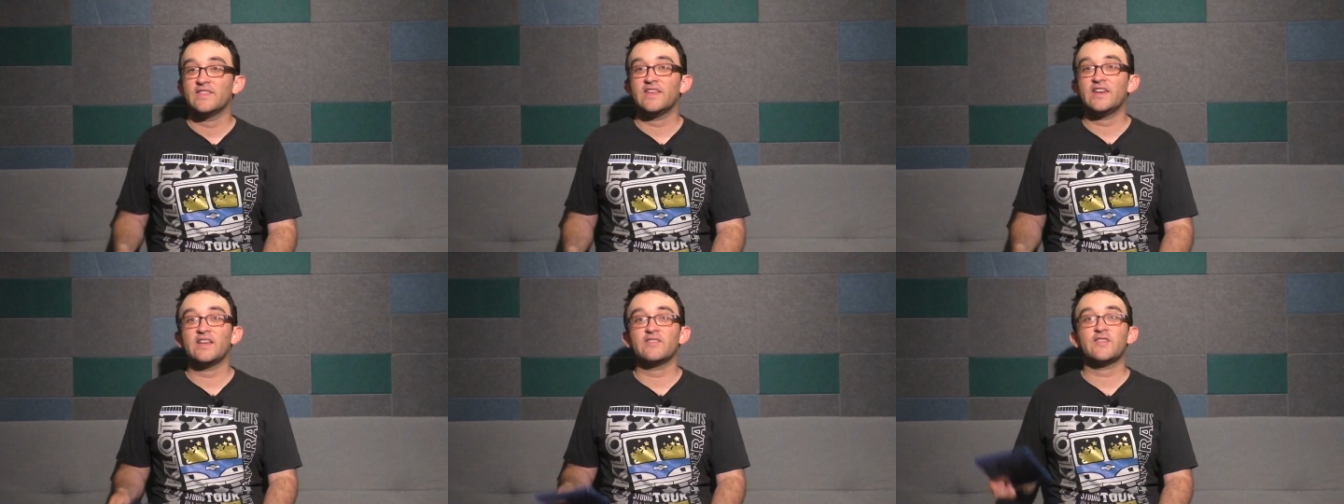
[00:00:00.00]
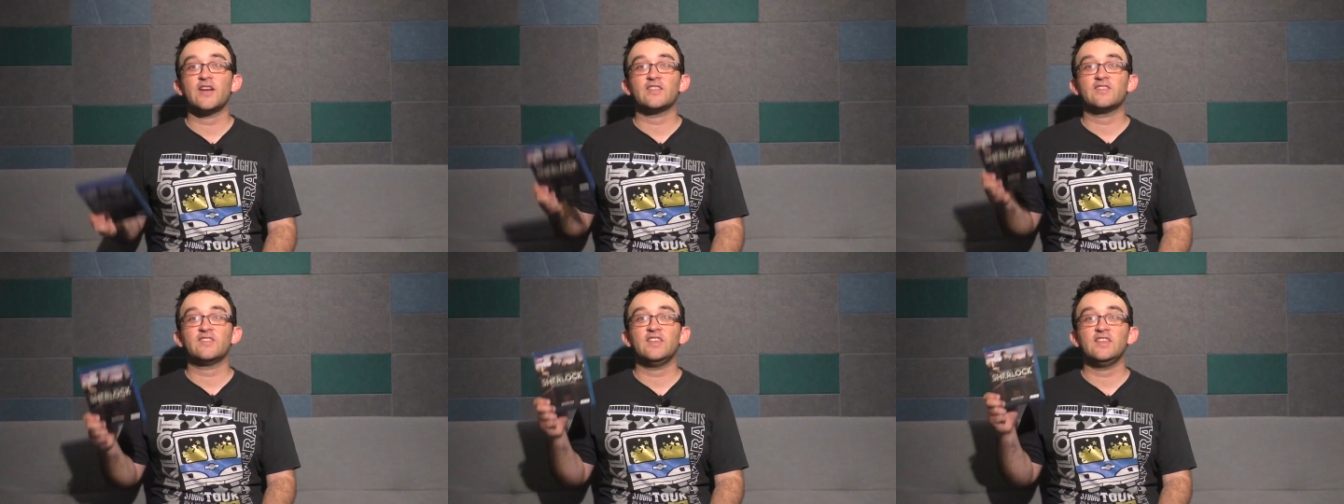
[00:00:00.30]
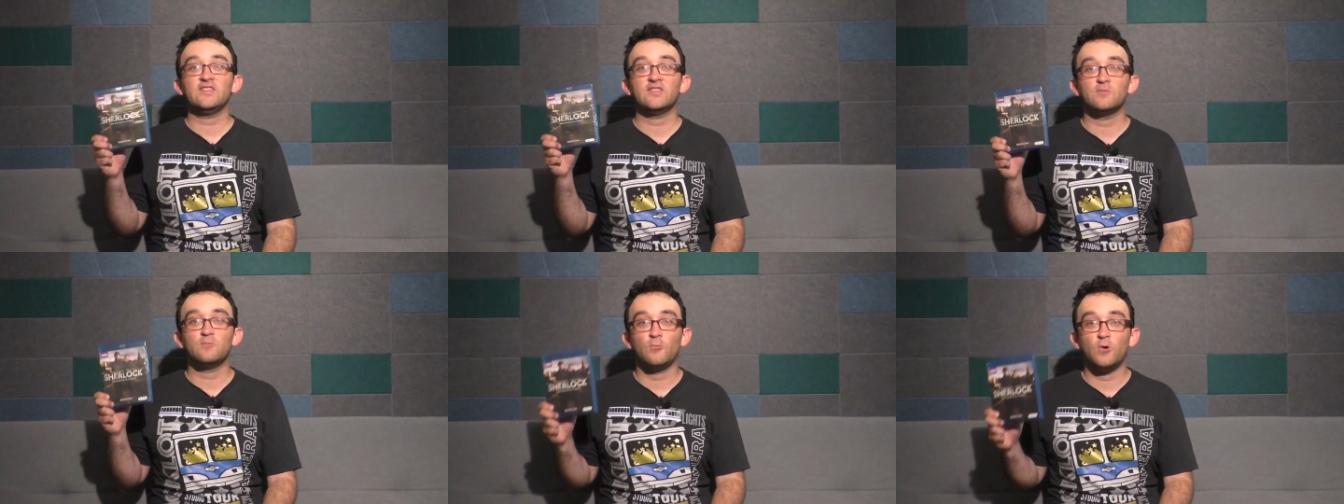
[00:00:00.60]
Then I got
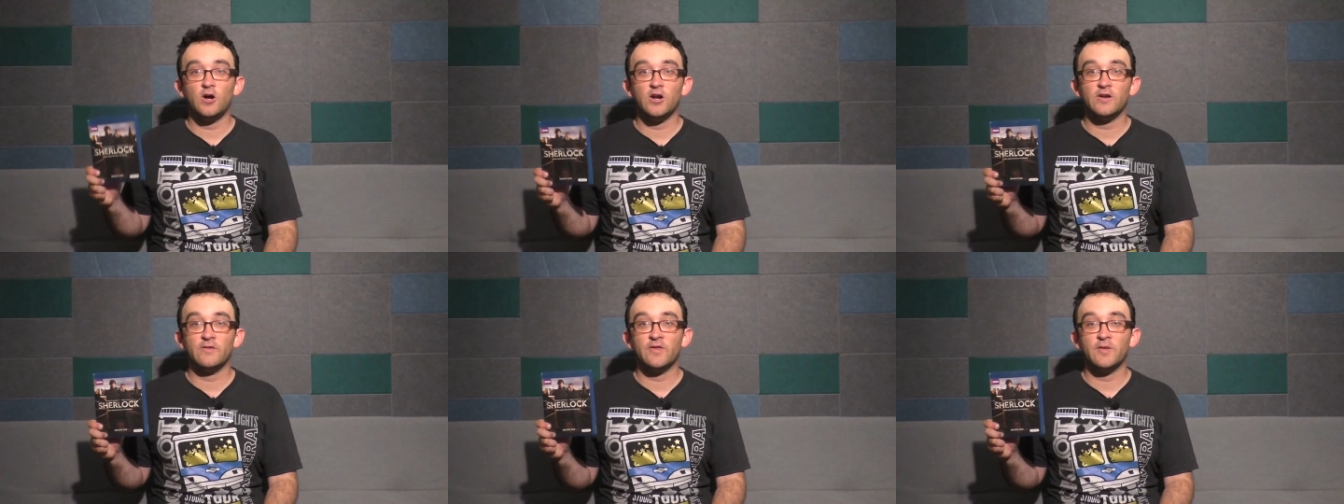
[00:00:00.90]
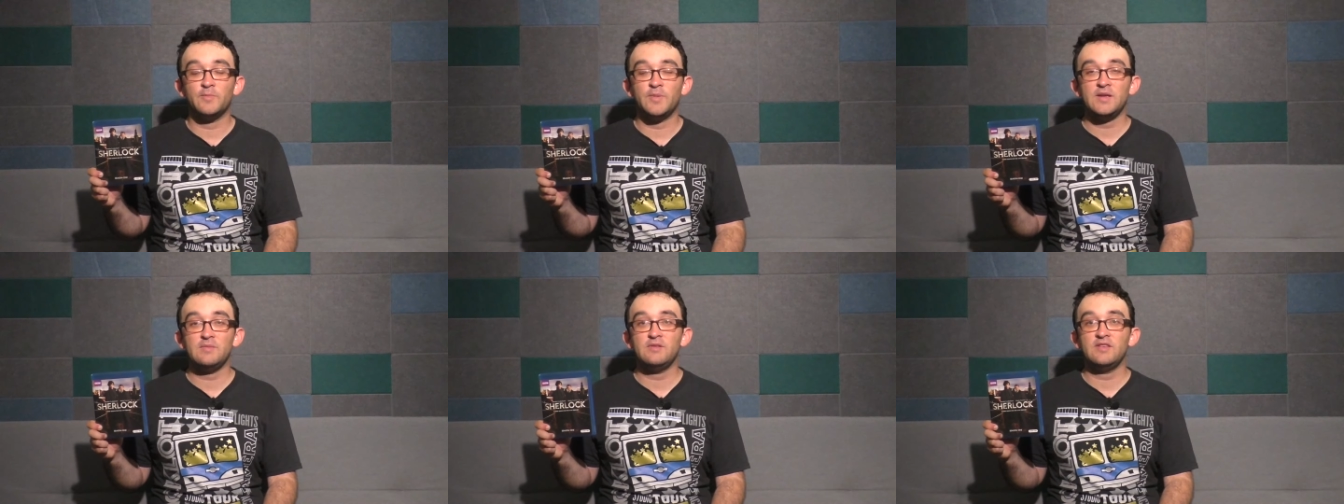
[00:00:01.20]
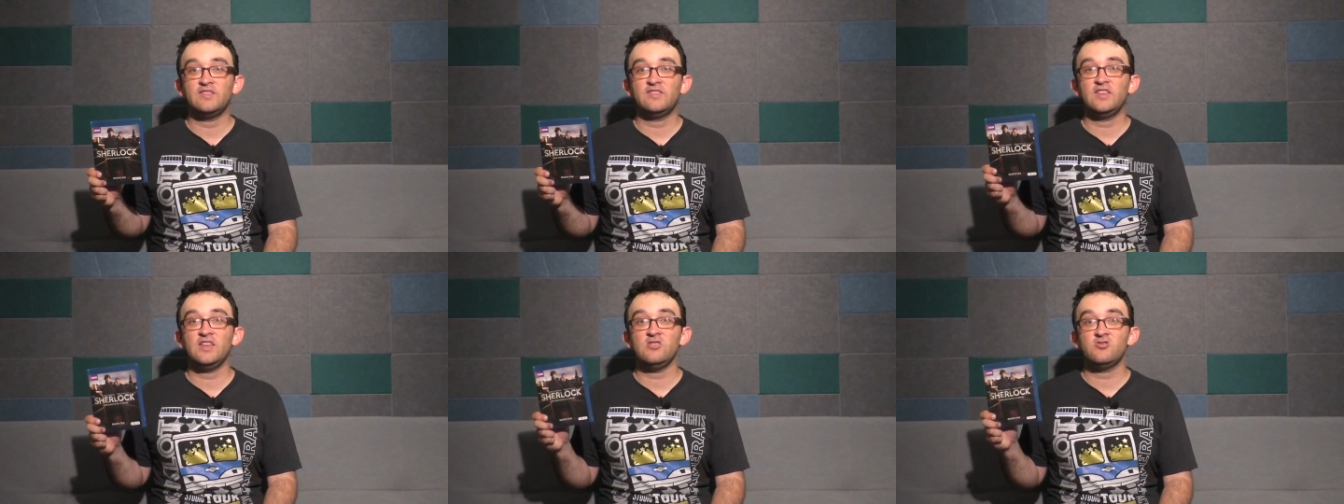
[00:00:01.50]
season one of the B B
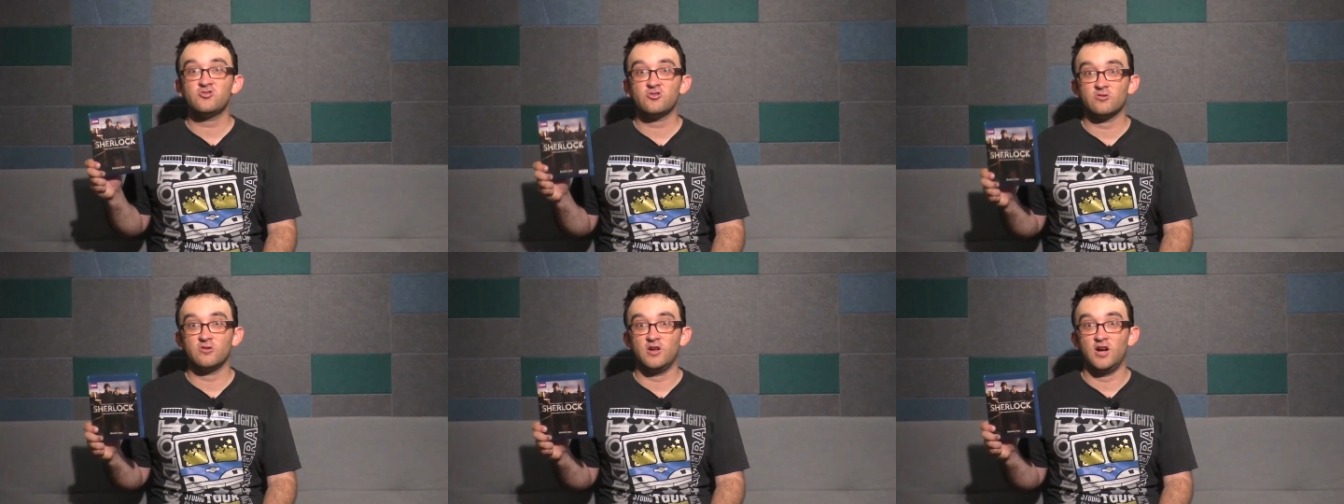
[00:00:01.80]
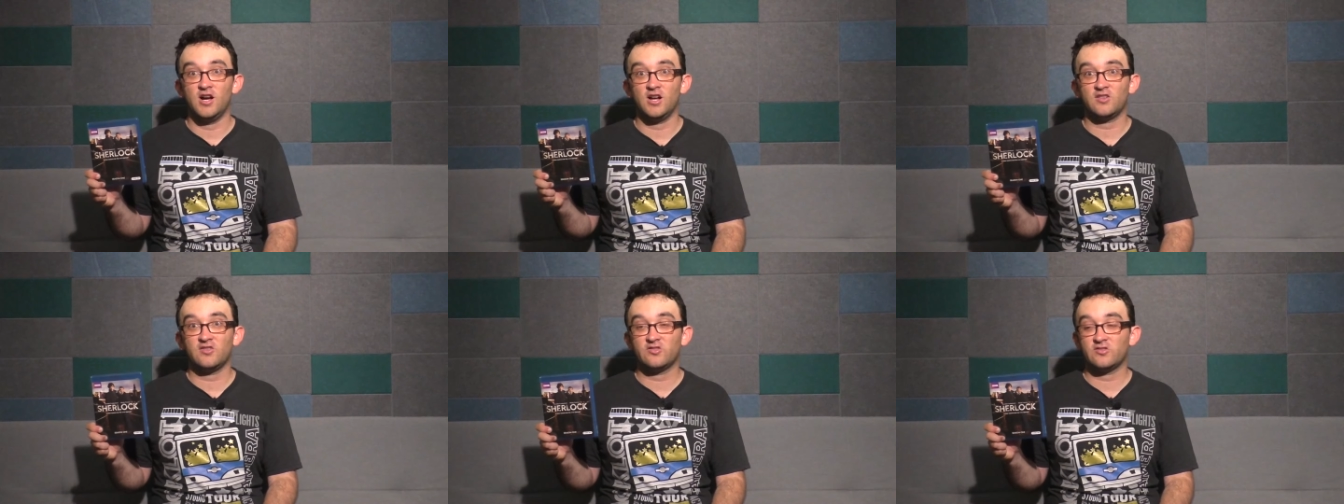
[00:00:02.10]
C Sherlock,